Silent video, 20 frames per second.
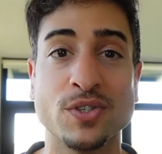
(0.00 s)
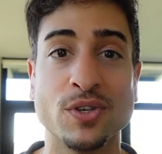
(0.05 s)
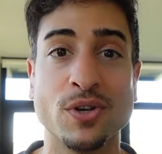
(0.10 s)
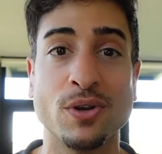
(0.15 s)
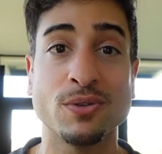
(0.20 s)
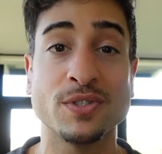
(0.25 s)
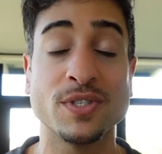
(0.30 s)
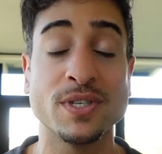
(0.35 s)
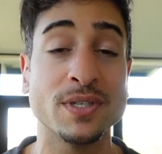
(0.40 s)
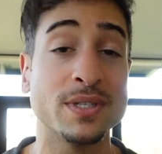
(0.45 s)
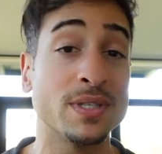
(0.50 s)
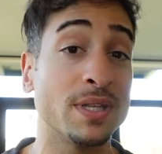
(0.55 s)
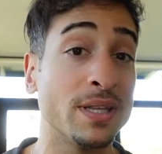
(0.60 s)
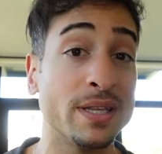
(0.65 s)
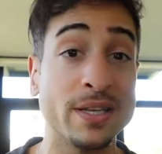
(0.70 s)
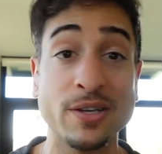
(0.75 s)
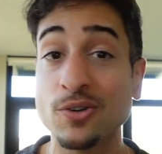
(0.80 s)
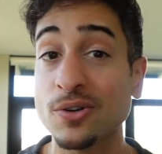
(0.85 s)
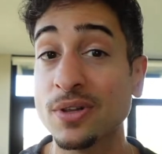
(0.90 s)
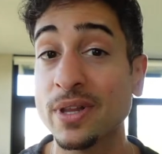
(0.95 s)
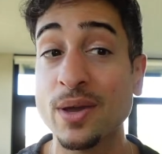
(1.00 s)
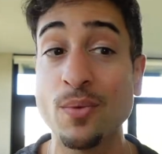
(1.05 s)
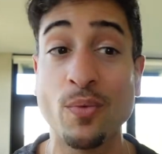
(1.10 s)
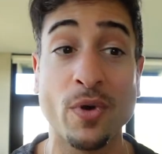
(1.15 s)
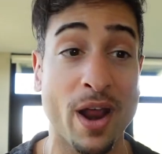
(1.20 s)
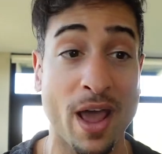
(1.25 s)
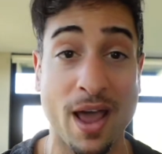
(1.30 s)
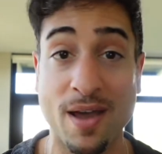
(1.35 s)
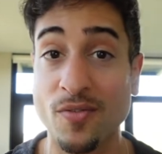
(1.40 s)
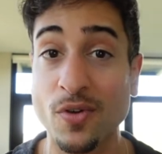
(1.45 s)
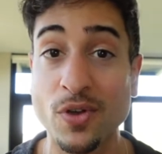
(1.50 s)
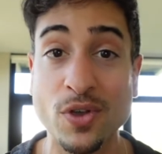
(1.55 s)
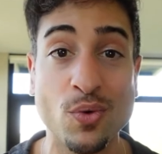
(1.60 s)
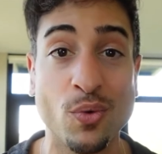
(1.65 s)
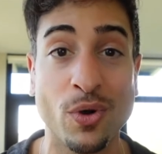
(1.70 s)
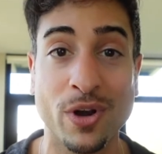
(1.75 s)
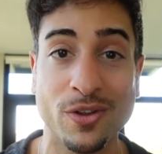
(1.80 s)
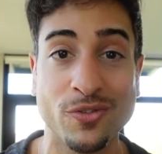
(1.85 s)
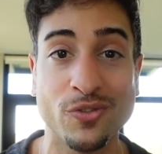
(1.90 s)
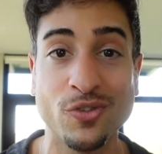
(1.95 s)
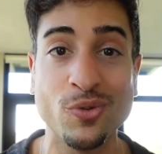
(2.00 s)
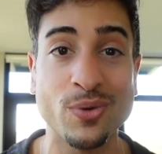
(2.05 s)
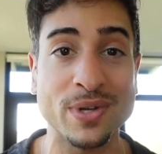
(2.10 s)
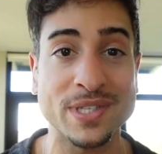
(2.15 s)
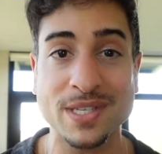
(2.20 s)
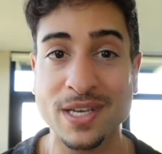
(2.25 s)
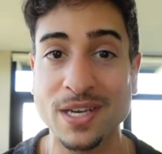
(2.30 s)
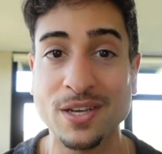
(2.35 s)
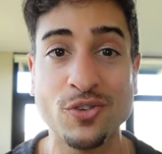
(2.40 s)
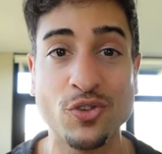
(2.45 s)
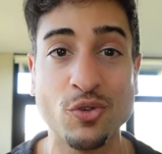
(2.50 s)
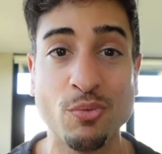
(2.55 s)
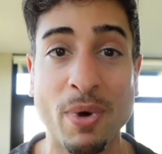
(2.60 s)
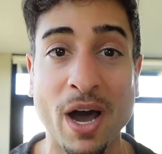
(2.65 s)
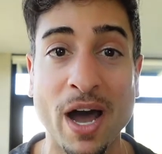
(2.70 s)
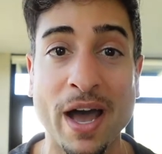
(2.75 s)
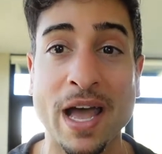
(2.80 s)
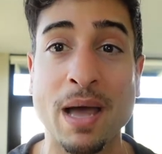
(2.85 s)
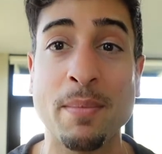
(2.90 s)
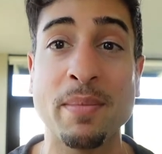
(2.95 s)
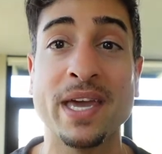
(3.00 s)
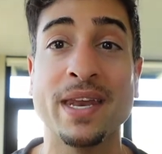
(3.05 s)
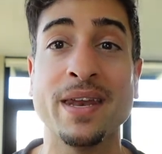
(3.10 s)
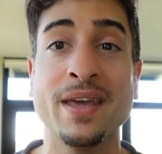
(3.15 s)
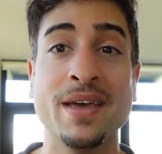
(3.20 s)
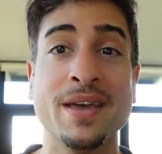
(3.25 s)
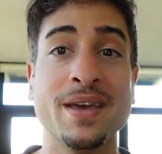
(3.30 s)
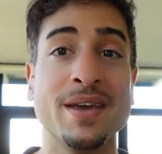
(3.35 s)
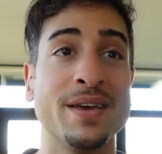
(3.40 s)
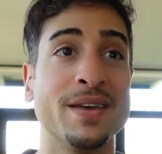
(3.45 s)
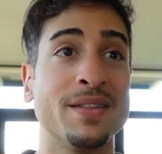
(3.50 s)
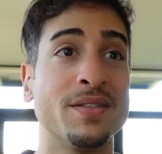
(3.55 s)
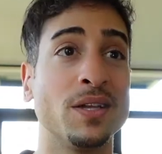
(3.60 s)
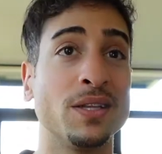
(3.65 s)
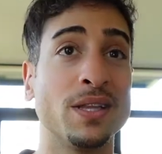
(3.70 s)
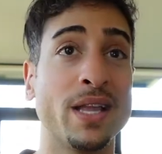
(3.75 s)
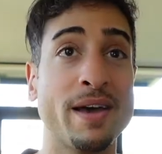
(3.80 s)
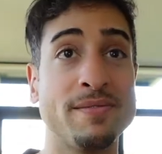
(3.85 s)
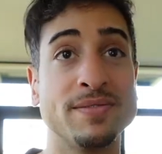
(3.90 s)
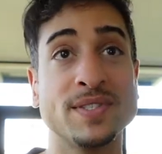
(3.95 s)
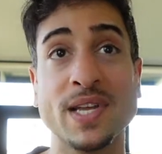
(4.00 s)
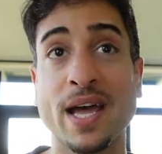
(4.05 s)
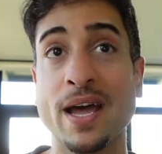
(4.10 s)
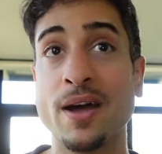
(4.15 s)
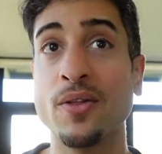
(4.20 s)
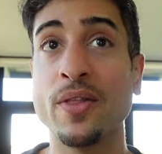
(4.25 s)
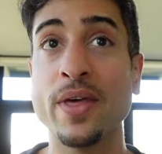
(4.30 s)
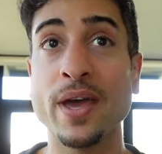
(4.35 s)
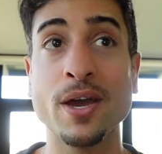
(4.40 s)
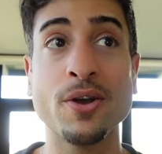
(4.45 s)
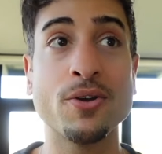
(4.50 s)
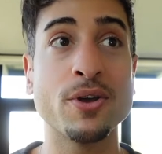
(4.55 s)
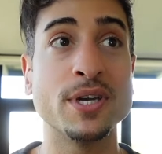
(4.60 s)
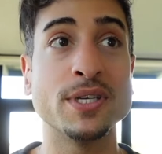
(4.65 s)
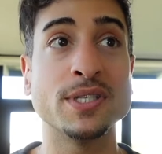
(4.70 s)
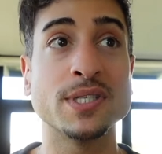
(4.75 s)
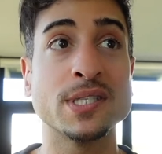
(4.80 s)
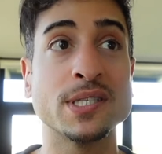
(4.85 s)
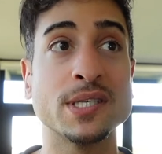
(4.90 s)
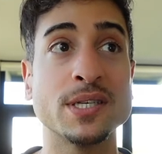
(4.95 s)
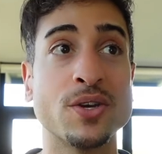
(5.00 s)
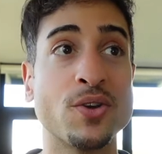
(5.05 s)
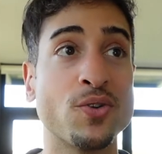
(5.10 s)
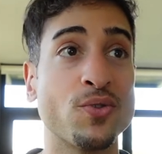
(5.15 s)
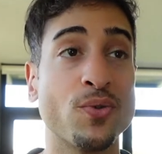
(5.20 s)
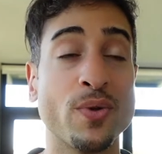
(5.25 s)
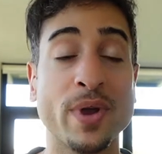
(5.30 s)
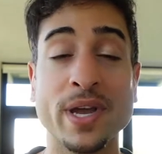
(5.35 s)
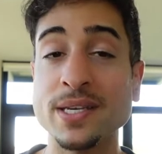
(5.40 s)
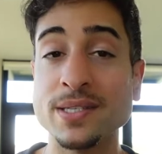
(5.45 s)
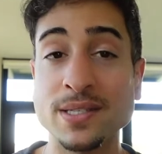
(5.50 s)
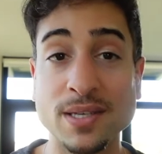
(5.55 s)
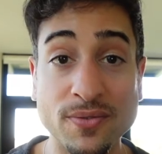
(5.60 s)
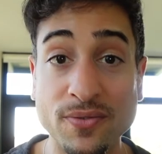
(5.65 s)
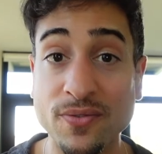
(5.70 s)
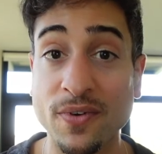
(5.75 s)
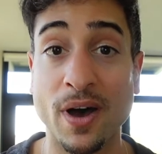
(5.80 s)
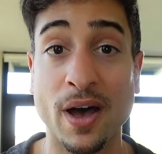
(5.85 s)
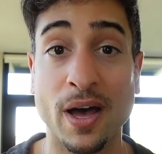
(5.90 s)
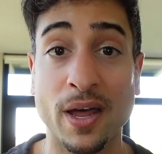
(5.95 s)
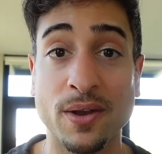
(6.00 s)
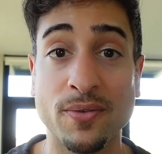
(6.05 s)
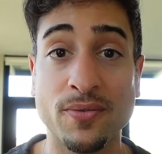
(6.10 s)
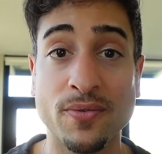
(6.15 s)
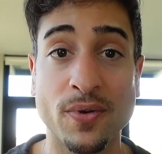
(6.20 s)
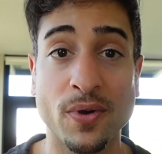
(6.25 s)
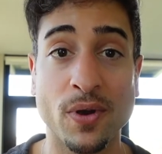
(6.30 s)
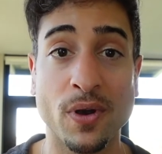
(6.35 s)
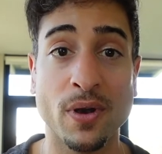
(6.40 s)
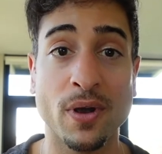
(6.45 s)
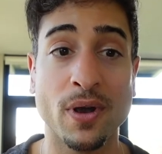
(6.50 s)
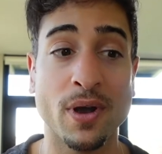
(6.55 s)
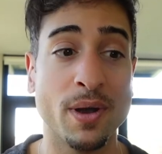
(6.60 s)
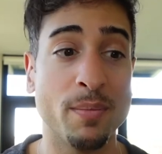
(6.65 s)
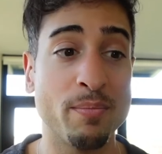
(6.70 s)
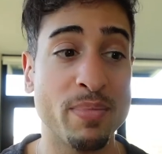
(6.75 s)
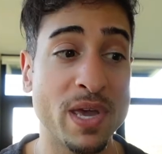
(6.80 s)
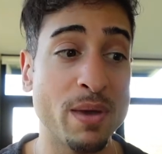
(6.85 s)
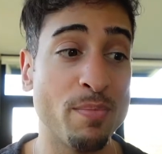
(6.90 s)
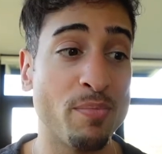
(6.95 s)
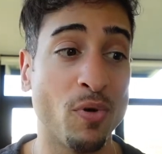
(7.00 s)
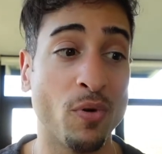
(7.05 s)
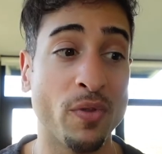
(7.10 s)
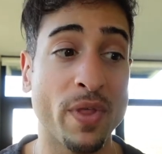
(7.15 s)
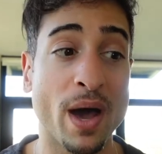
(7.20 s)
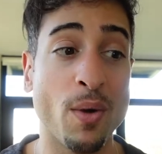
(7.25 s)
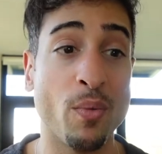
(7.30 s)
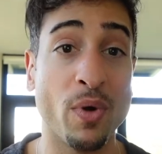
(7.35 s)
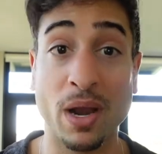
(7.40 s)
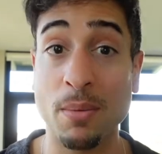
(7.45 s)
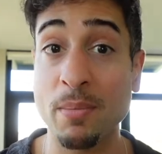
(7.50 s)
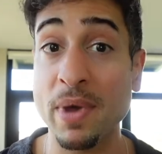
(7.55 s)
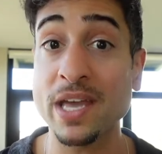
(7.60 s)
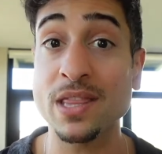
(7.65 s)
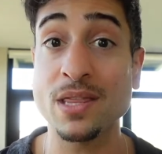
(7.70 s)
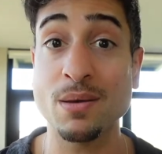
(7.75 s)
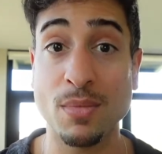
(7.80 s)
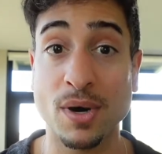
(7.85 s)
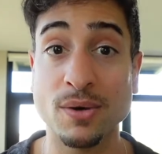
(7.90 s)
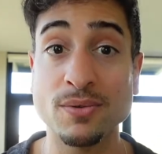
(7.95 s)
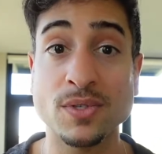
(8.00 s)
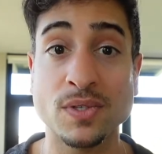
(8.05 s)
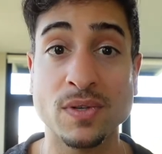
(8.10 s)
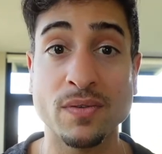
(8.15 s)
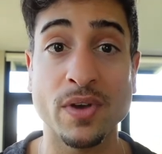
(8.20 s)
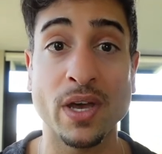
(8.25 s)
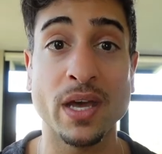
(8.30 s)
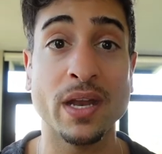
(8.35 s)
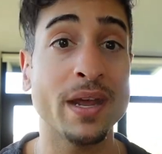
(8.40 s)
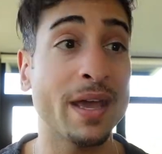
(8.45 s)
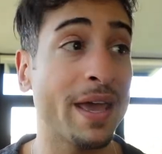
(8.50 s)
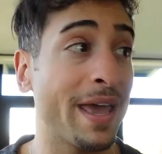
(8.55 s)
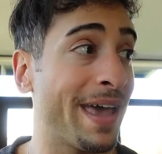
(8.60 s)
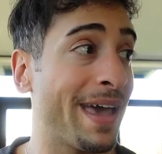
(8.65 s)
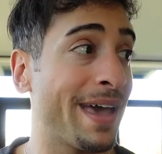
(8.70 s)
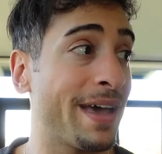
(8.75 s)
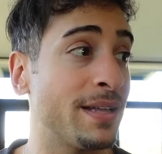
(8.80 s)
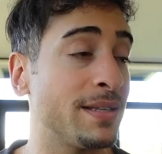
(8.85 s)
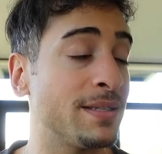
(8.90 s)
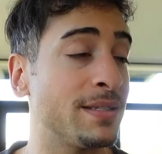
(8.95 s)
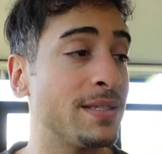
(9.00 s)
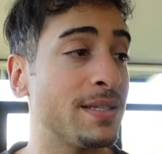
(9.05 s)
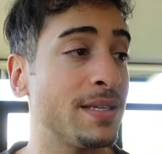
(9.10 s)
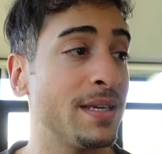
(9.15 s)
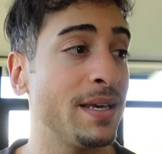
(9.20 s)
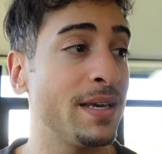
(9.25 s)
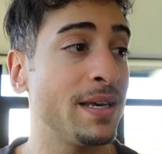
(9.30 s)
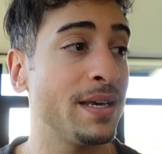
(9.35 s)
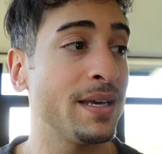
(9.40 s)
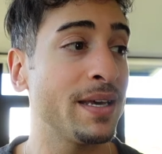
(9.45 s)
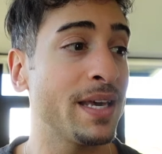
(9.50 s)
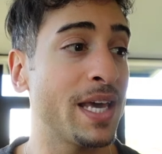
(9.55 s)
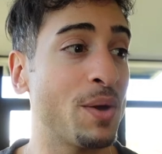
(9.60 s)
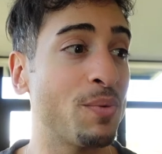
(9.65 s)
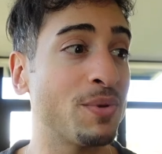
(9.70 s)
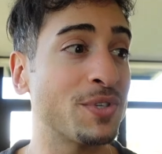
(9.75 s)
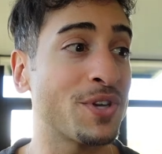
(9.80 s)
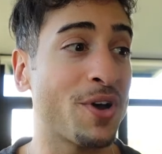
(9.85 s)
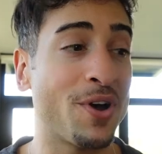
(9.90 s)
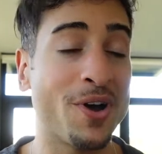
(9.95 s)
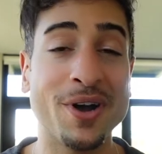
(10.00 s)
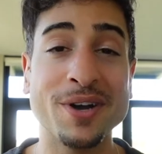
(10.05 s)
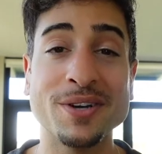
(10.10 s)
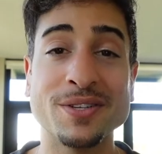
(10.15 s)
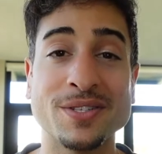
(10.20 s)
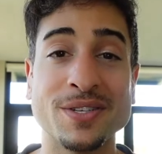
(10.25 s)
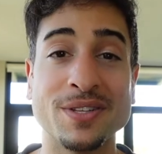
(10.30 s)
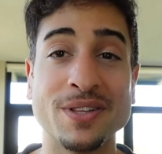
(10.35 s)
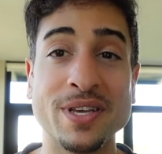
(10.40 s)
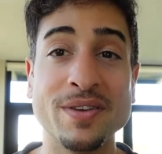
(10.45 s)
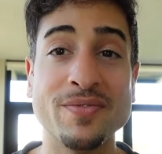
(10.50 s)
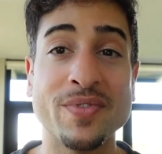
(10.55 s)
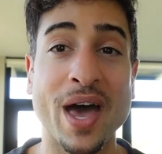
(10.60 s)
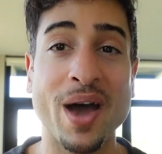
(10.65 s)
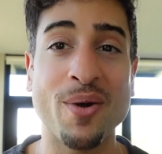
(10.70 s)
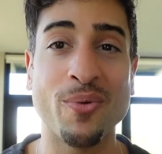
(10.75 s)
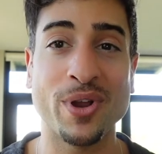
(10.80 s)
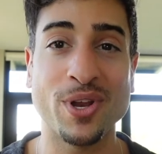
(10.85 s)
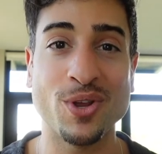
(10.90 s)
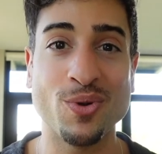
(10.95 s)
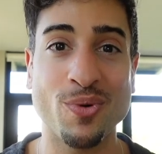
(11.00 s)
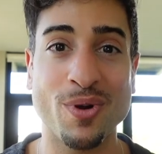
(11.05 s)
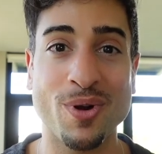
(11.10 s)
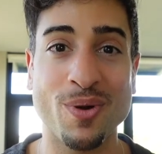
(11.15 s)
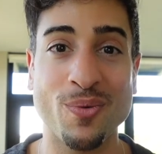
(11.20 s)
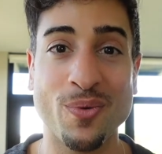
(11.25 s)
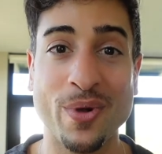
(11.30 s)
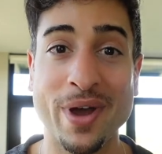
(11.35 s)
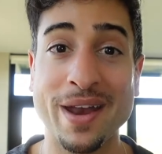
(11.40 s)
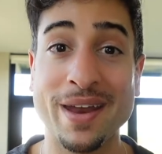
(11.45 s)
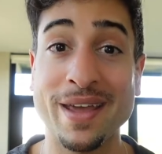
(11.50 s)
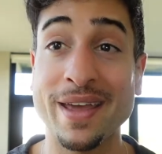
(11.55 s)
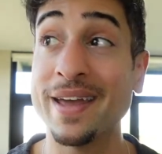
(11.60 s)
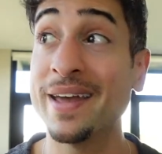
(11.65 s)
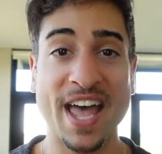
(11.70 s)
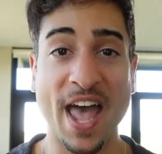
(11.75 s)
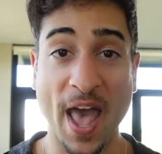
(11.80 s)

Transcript: You know, to literally whatever you want to do. It's in Dubai. I mean, the lifestyle there is crazy fun for people that want to make the most of it, and it was hard to leave that when you weren't ready.